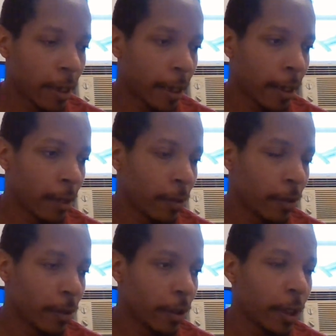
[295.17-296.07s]
that.
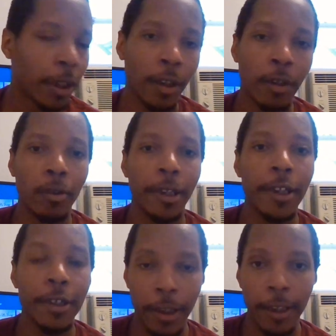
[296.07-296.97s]

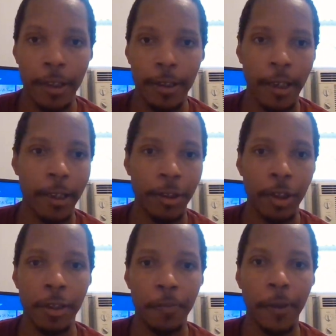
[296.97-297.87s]
He should get a second
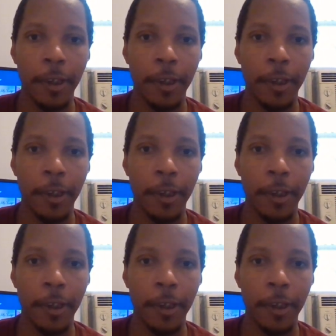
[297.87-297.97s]
chance